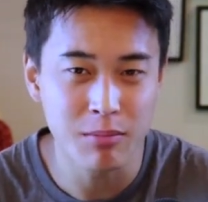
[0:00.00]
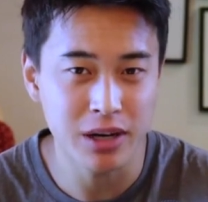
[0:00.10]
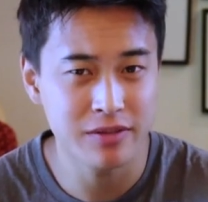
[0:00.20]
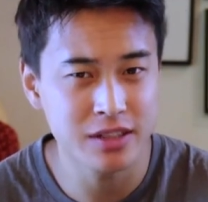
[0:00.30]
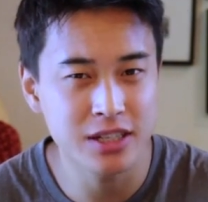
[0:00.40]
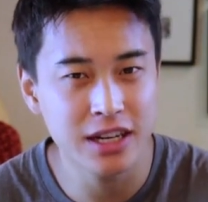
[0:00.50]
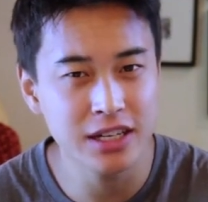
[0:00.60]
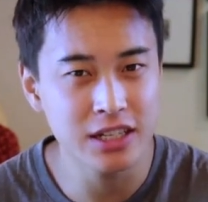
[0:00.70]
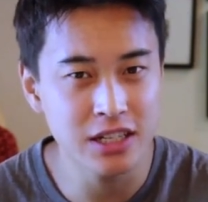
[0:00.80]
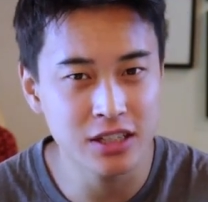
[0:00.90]
but I've
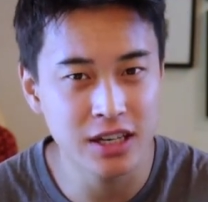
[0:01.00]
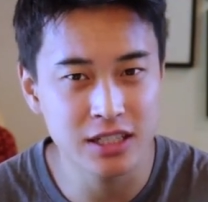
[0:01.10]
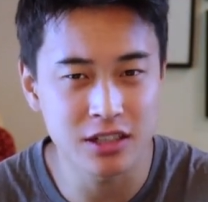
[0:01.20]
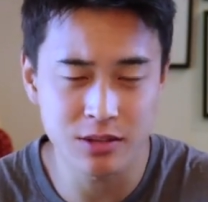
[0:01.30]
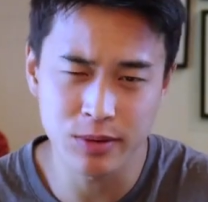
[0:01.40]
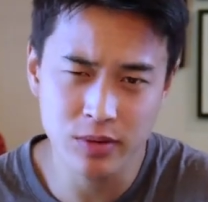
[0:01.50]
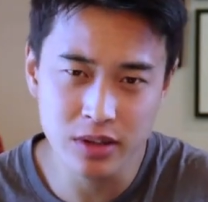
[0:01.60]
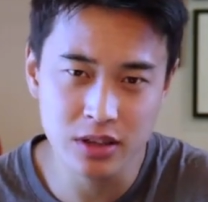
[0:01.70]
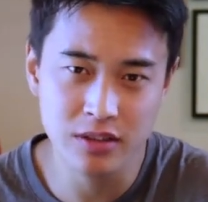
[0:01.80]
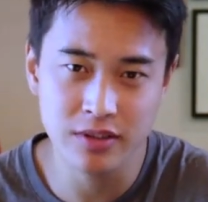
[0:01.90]
designed each lesson to be
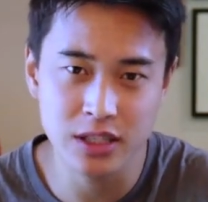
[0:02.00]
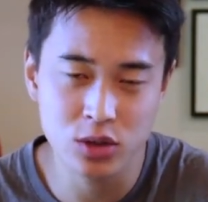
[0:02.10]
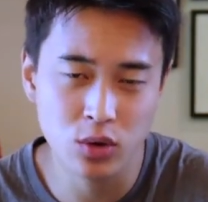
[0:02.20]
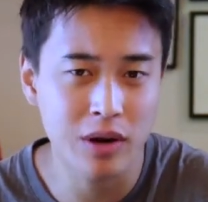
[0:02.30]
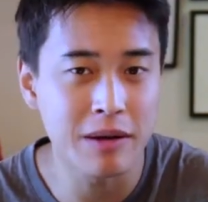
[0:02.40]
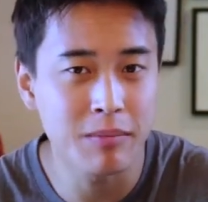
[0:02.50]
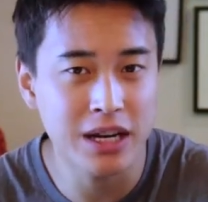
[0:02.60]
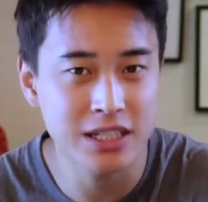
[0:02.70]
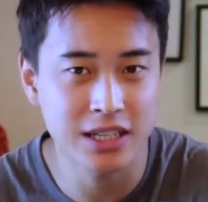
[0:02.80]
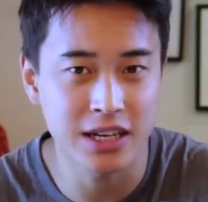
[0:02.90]
relatively short and
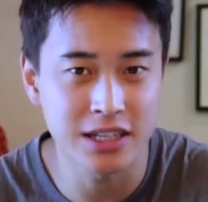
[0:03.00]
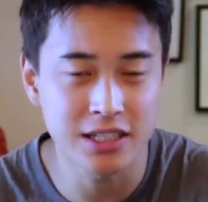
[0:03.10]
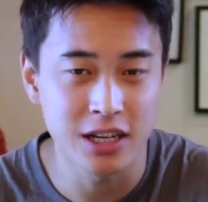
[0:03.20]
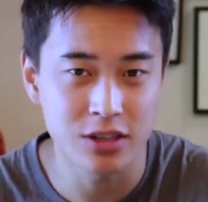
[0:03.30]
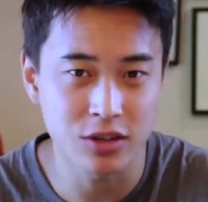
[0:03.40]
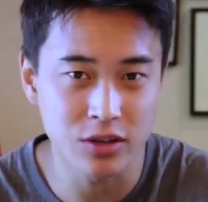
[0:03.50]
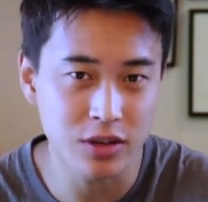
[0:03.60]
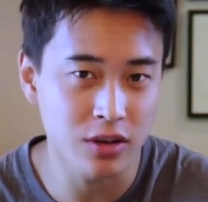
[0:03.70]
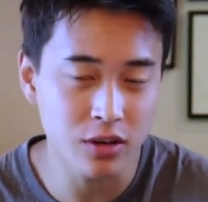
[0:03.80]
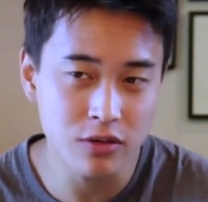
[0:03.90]
bite-sized so that
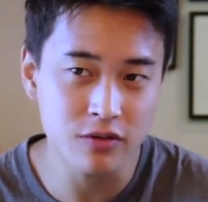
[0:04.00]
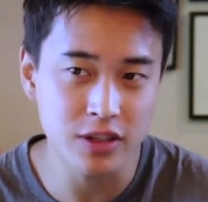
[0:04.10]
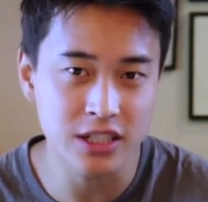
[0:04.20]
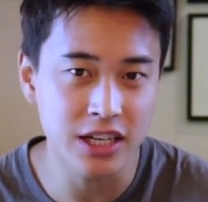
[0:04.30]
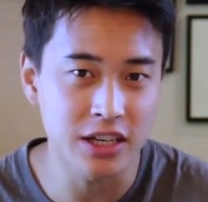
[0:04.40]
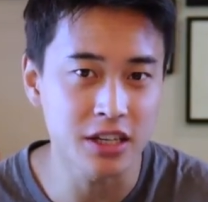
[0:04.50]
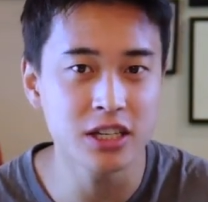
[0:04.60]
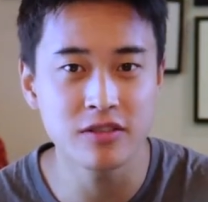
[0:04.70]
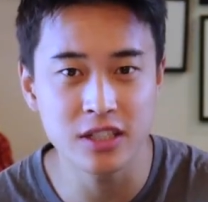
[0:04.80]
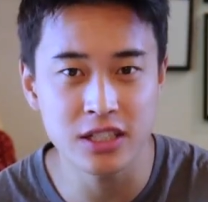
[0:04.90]
you can hopefully take
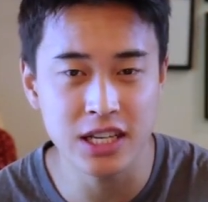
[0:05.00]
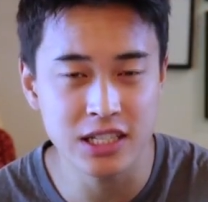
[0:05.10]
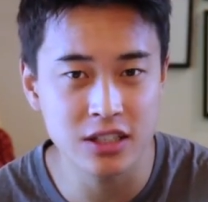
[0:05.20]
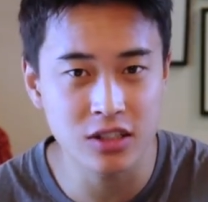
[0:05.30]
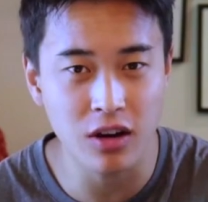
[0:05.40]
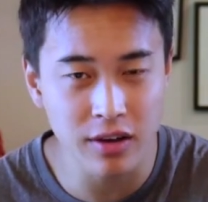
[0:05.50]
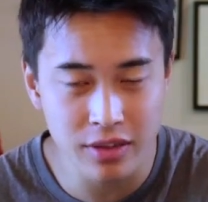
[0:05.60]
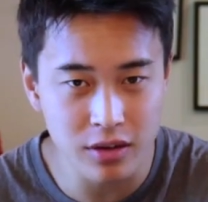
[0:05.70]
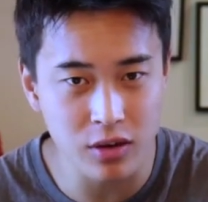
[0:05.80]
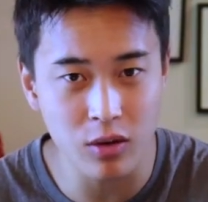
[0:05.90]
each of these lessons
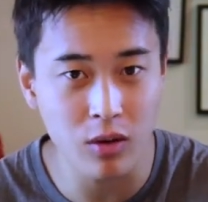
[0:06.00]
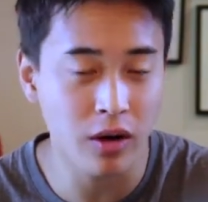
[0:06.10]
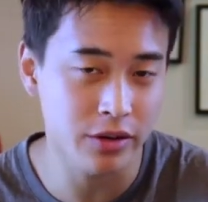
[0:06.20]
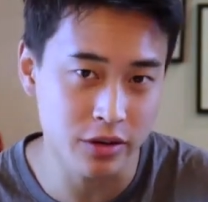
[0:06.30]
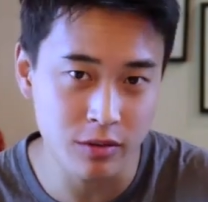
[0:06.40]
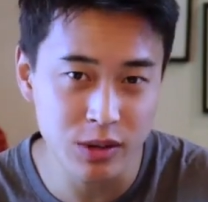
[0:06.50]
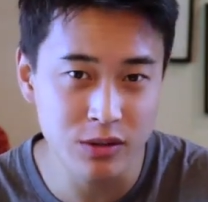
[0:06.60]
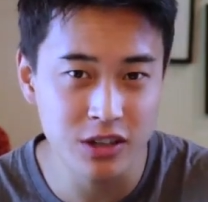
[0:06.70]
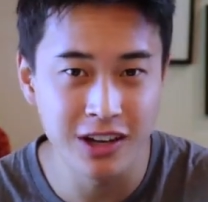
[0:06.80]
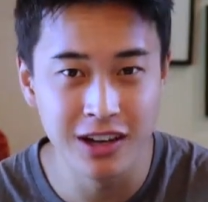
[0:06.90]
on the go, on your
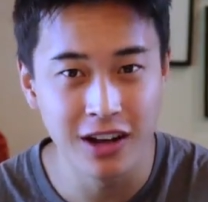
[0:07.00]
commute,